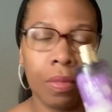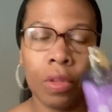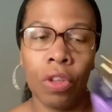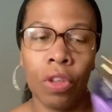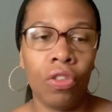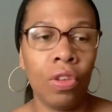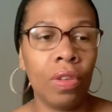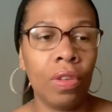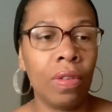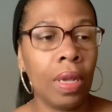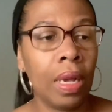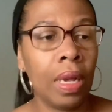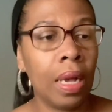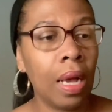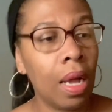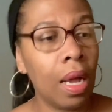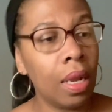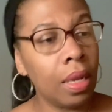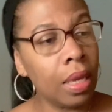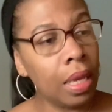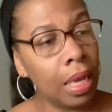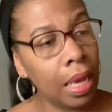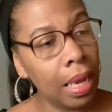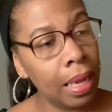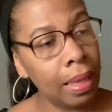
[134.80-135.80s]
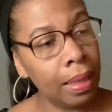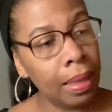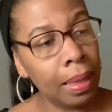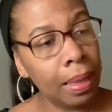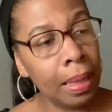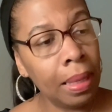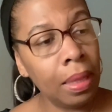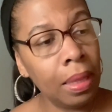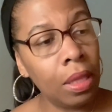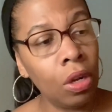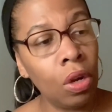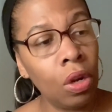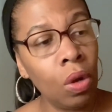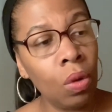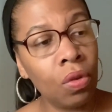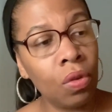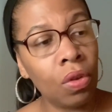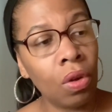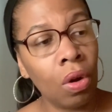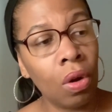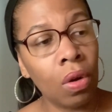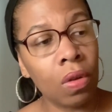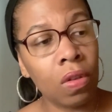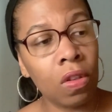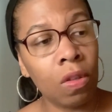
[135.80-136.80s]
just like cotton candy, the notes
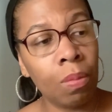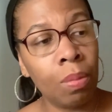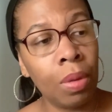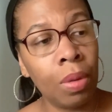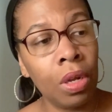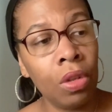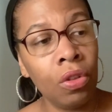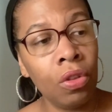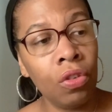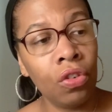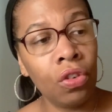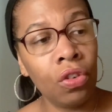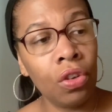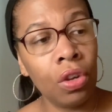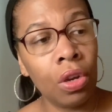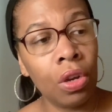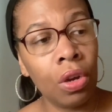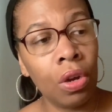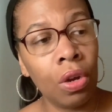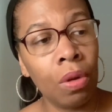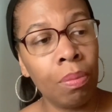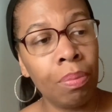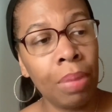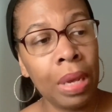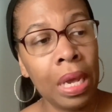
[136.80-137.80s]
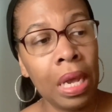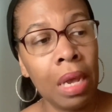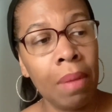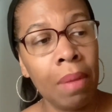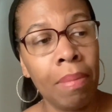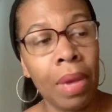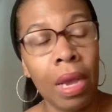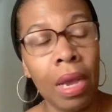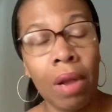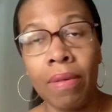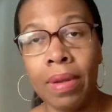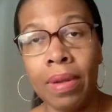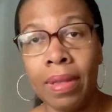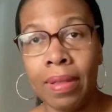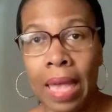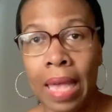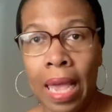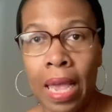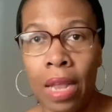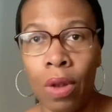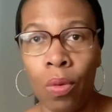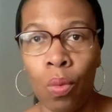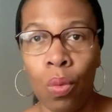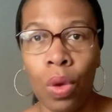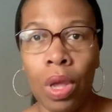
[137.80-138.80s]
are spun sugar, pink berries,
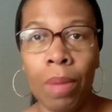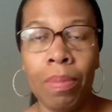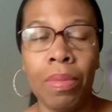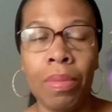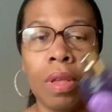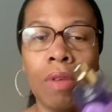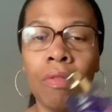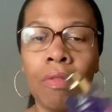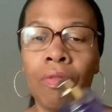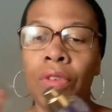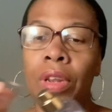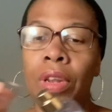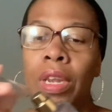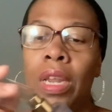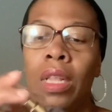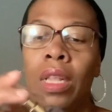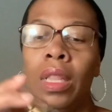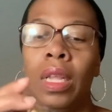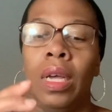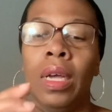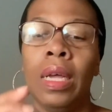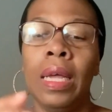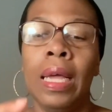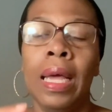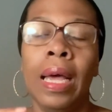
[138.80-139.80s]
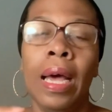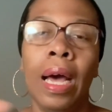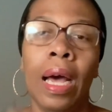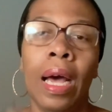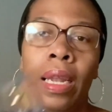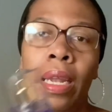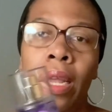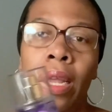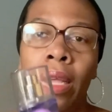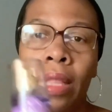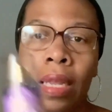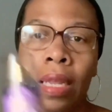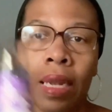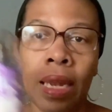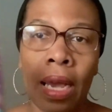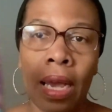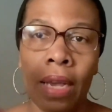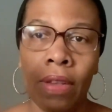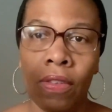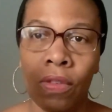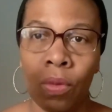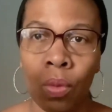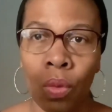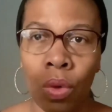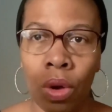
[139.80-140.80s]
and whipped vanilla. Another
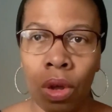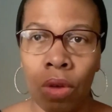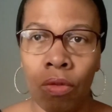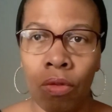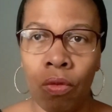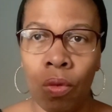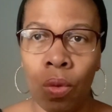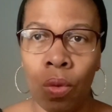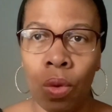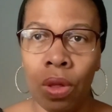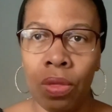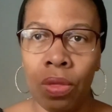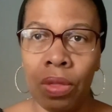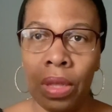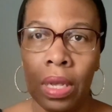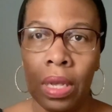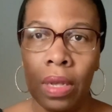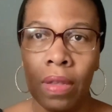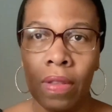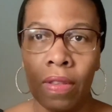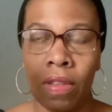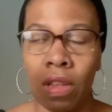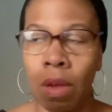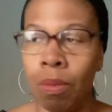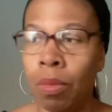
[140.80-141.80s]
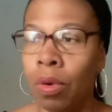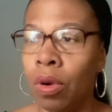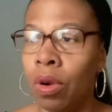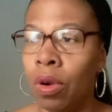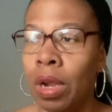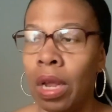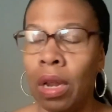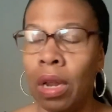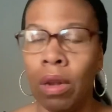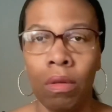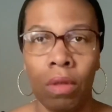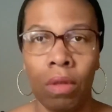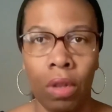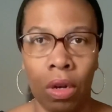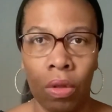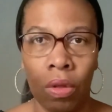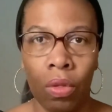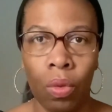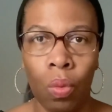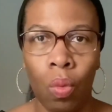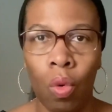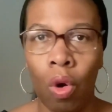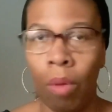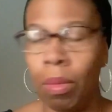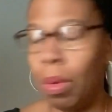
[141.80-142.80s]
nice one for the summer and, you know, the
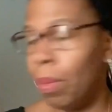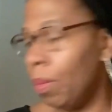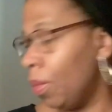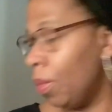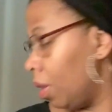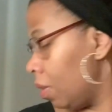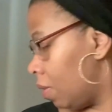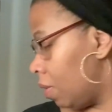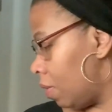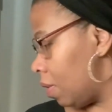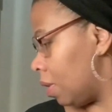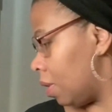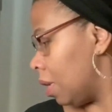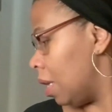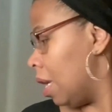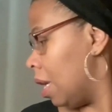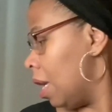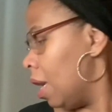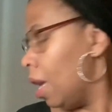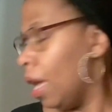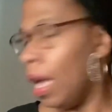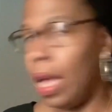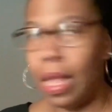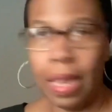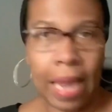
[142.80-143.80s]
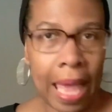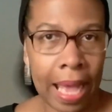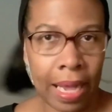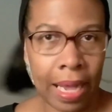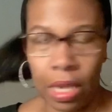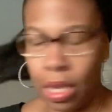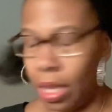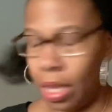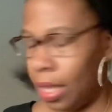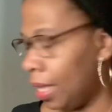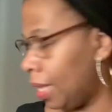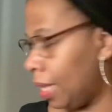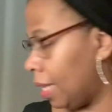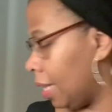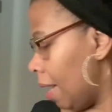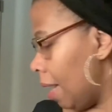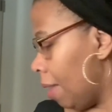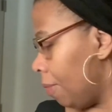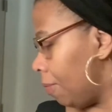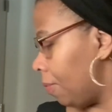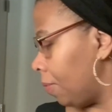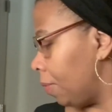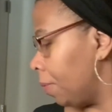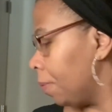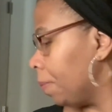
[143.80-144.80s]
warmer months and that good
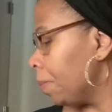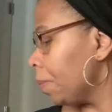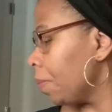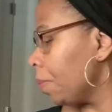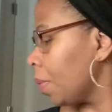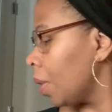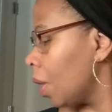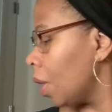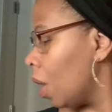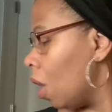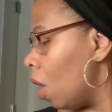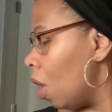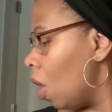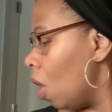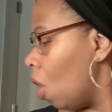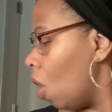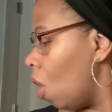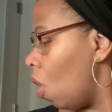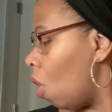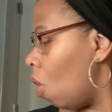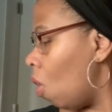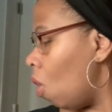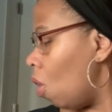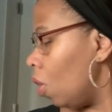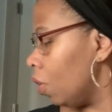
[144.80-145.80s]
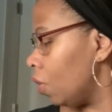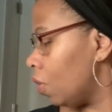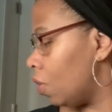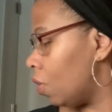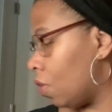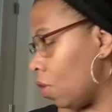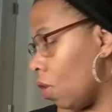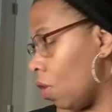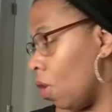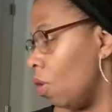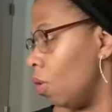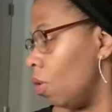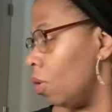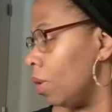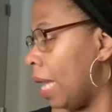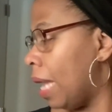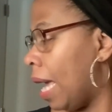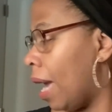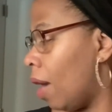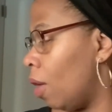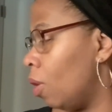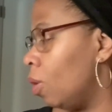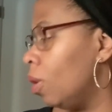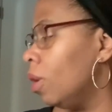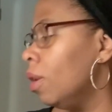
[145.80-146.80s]
stuff. Also,
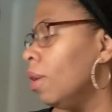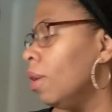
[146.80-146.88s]
now,